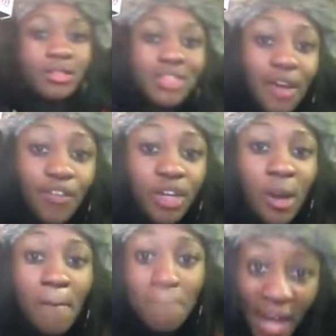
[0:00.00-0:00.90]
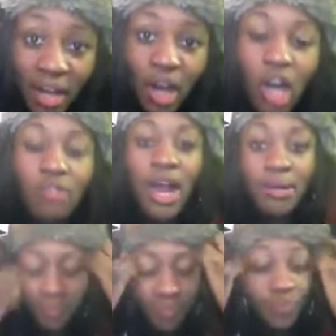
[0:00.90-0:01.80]
Definite banger. All right.
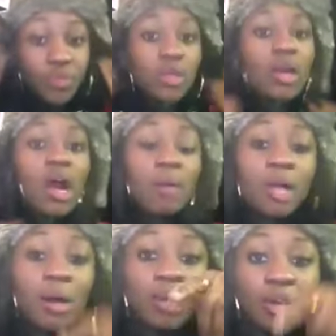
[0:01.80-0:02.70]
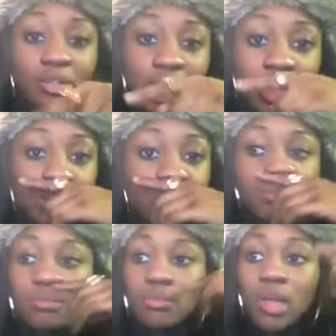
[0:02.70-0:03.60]
I'm going to upload this.
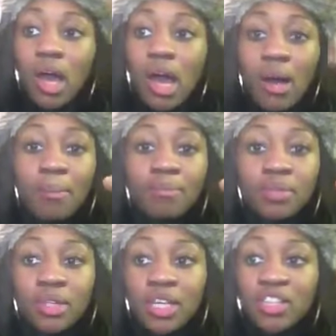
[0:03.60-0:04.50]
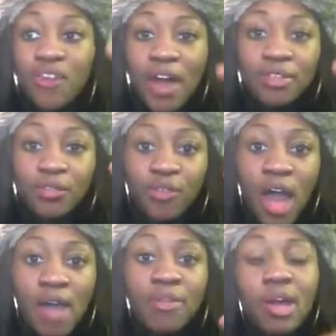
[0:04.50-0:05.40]
It's 5 to
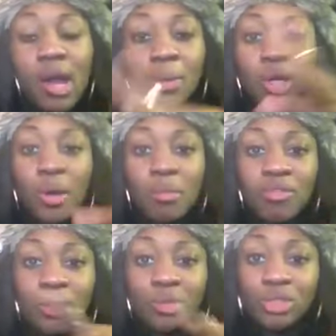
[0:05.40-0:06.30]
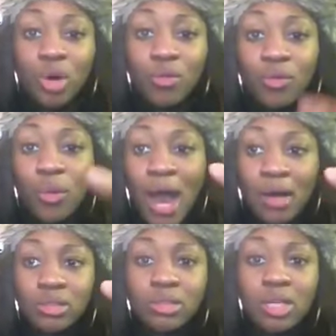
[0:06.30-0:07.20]
5. I'm going to go in with a little soulful
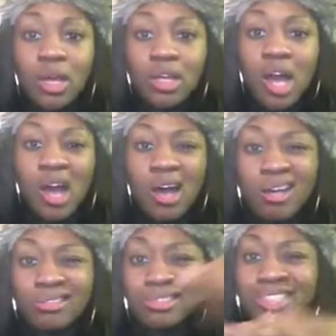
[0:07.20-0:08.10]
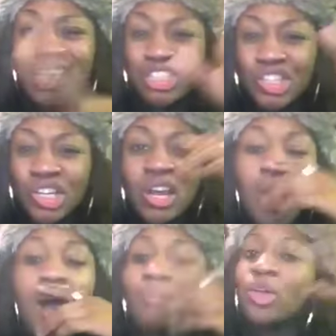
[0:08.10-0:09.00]
house session.
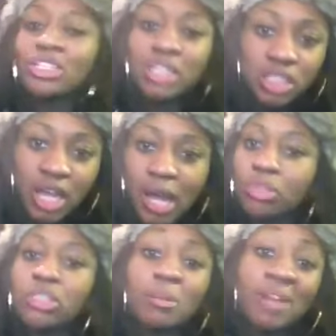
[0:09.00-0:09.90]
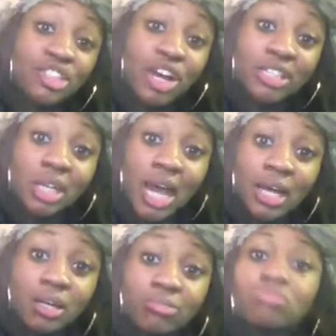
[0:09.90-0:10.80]
I'm not a DJ. I'm just going to play tracks I like.
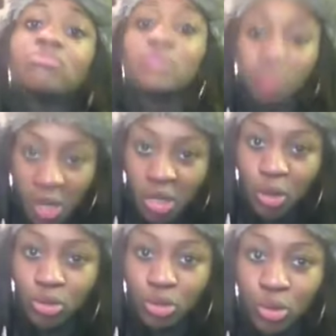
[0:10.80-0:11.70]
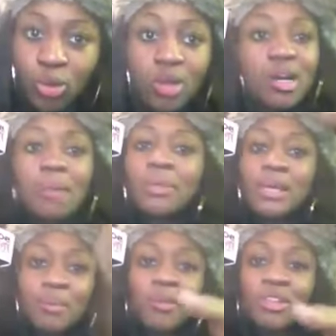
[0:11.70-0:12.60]
I'm going old school. Come
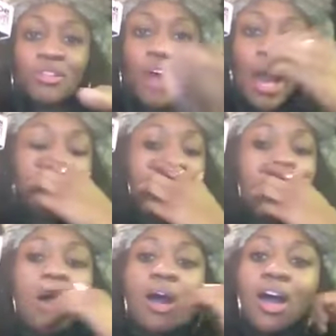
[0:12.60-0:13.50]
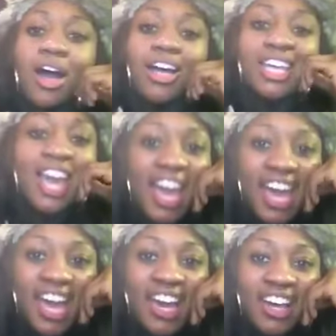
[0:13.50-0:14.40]
keeping with the vibe.
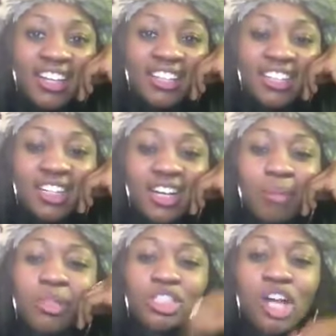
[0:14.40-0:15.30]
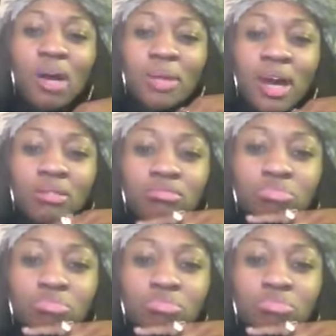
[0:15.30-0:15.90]
Yeah. I'm going to shut up now.